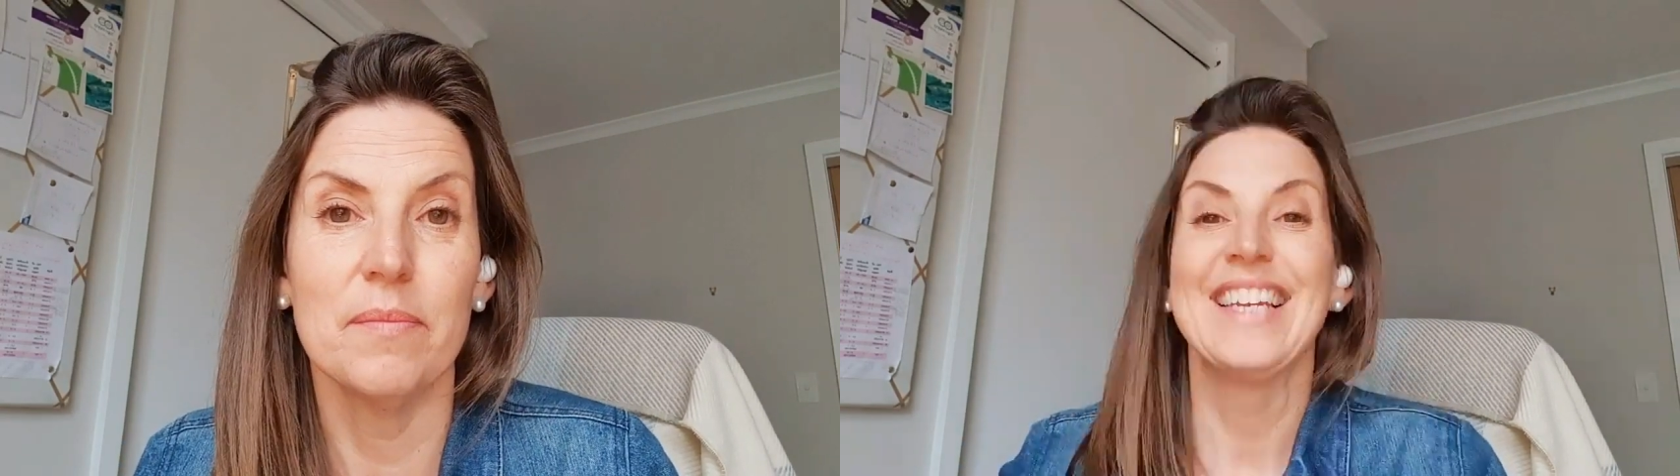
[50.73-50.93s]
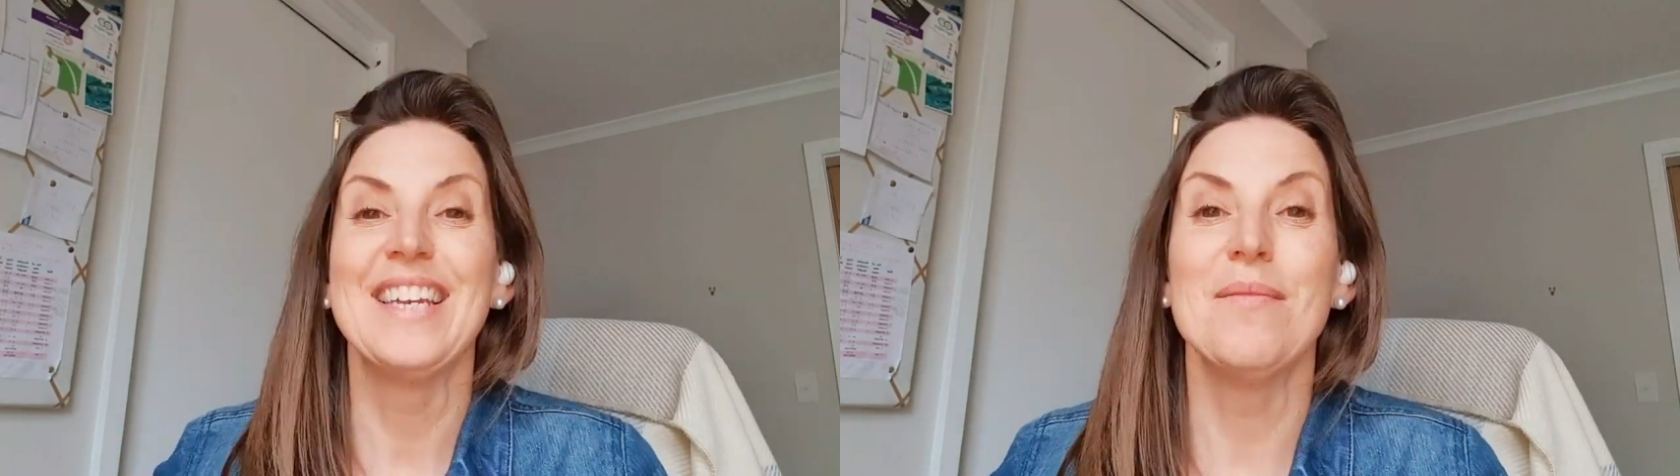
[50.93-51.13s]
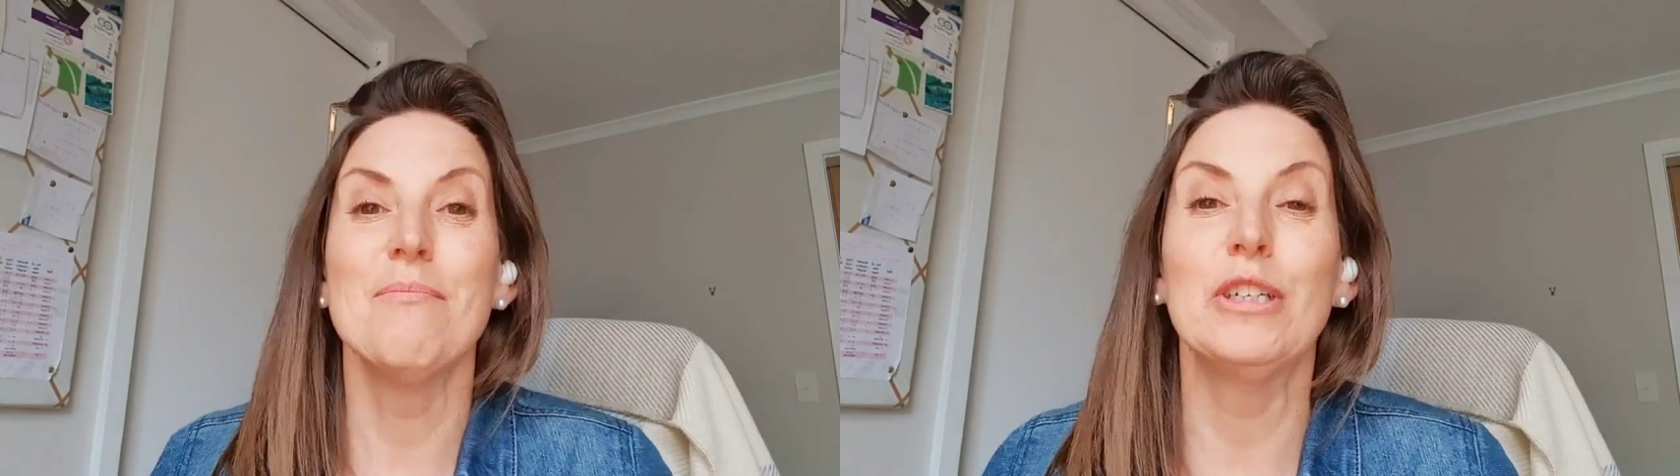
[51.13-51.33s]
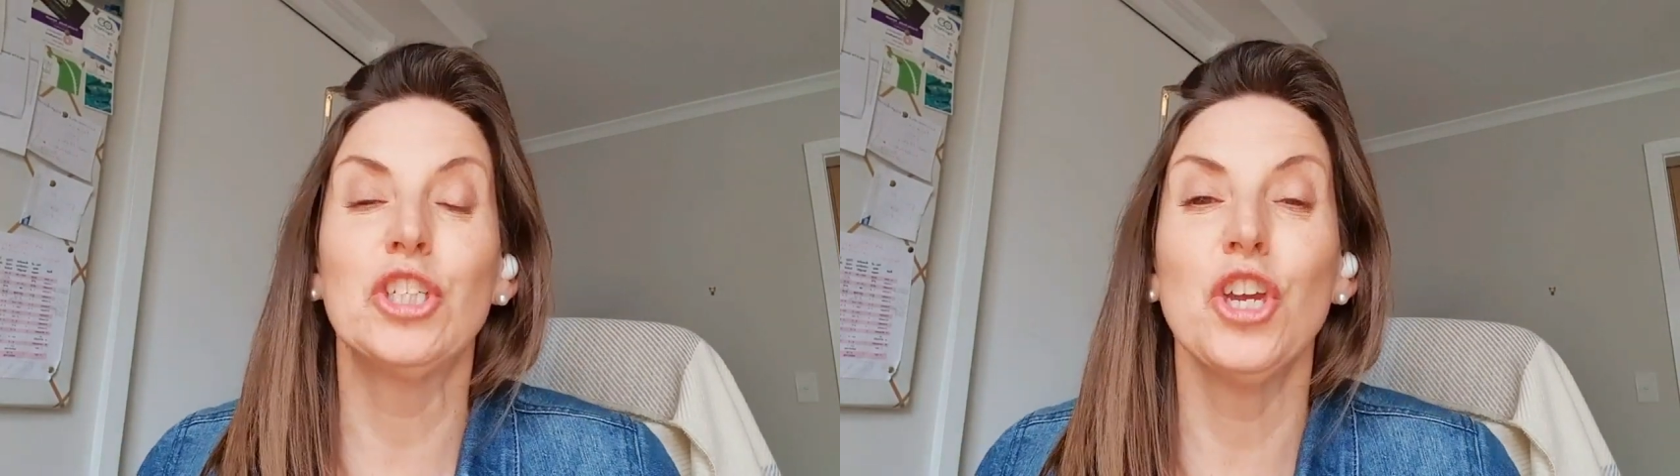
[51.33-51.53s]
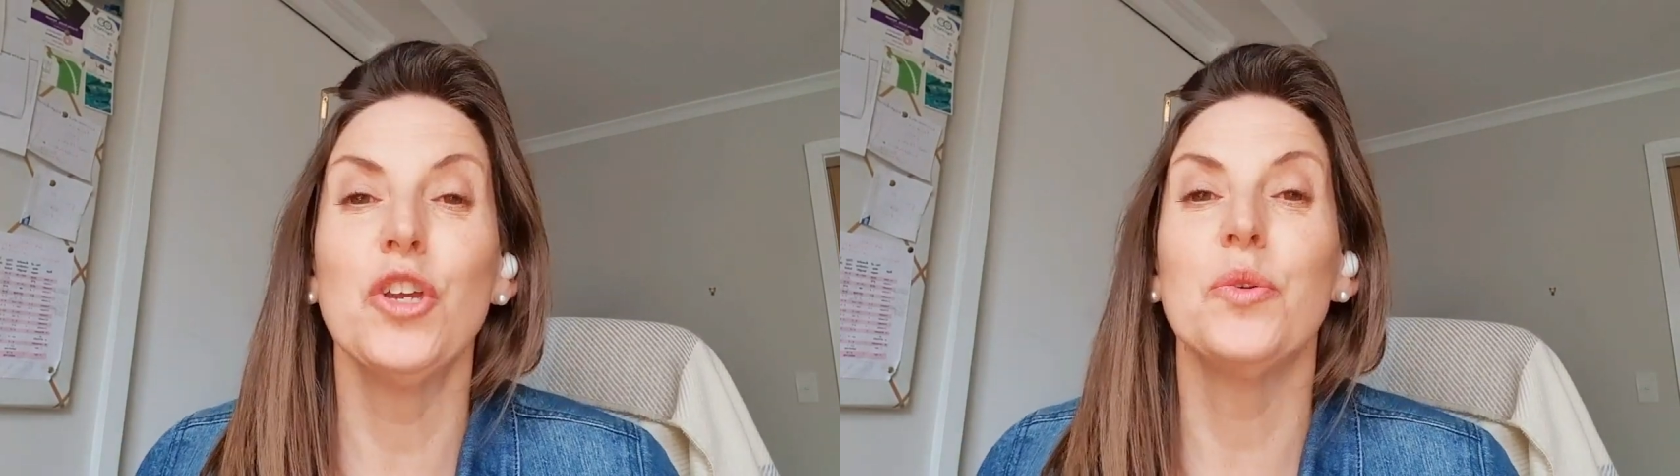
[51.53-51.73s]
Number
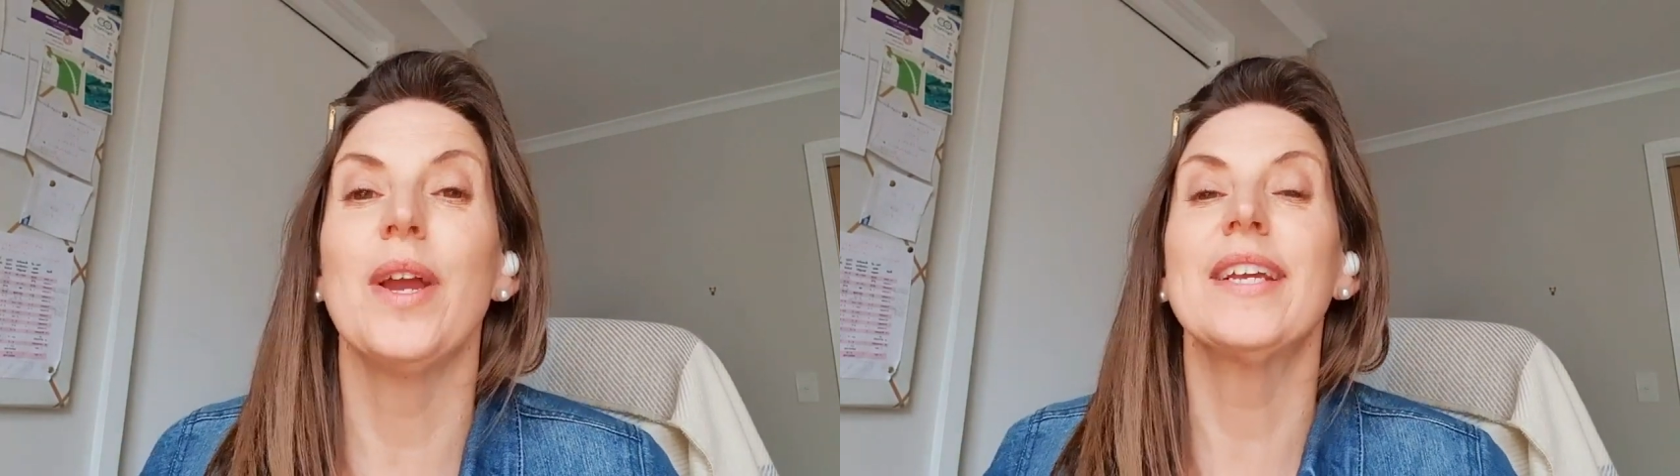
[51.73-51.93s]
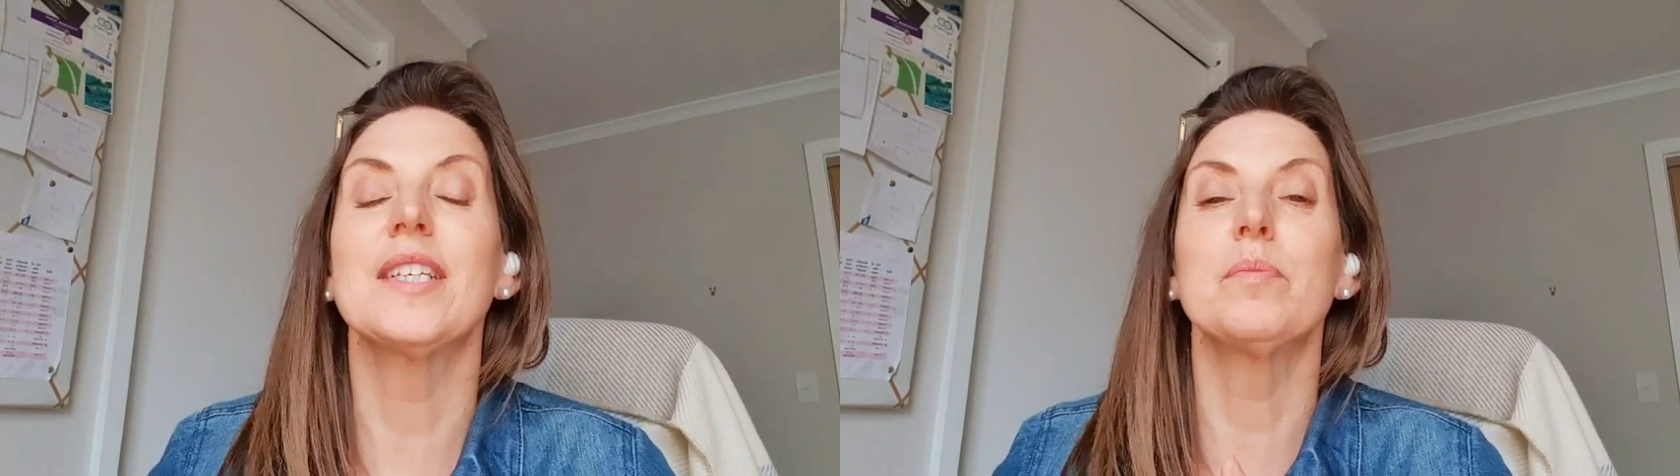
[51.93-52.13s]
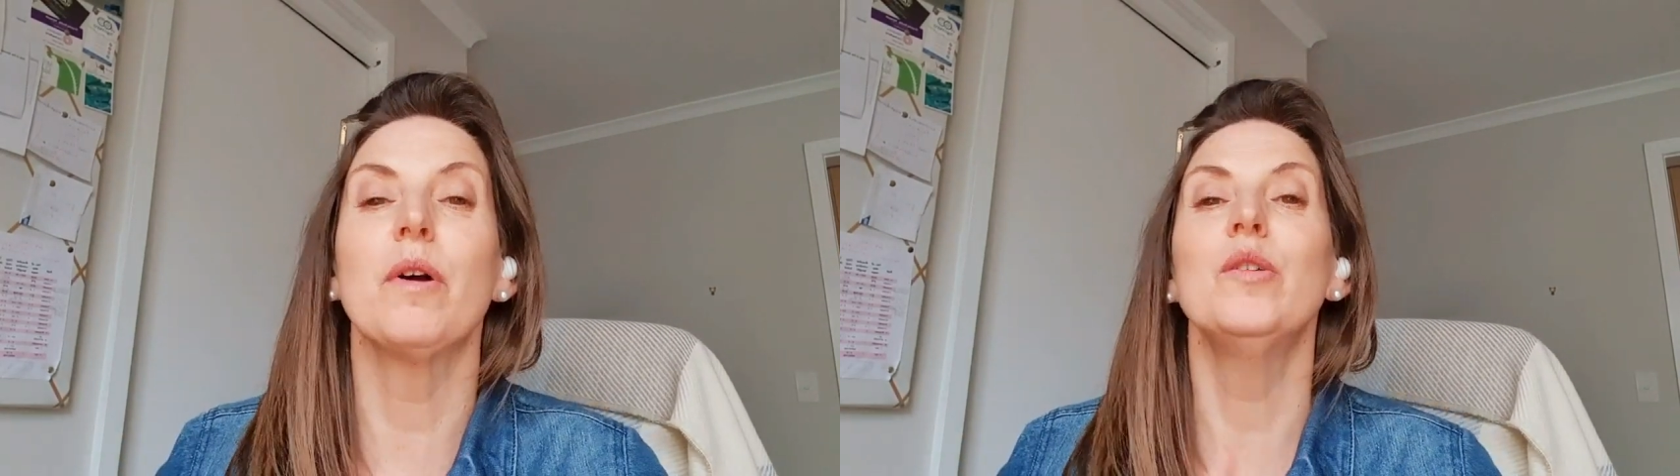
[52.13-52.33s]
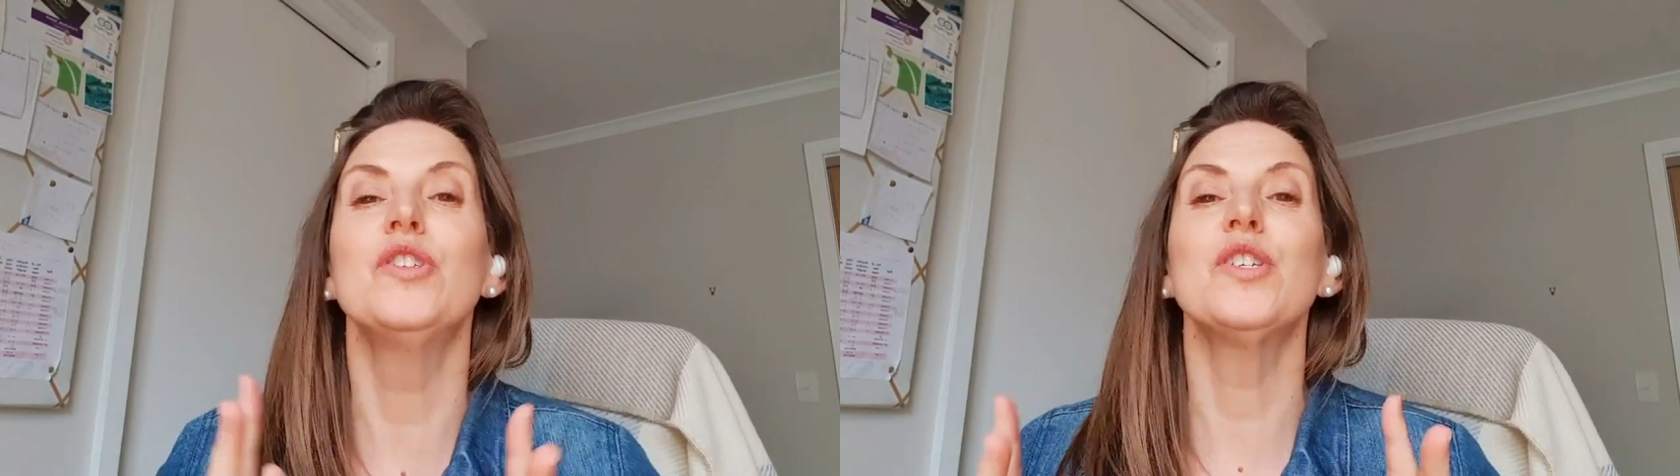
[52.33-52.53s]
2, expose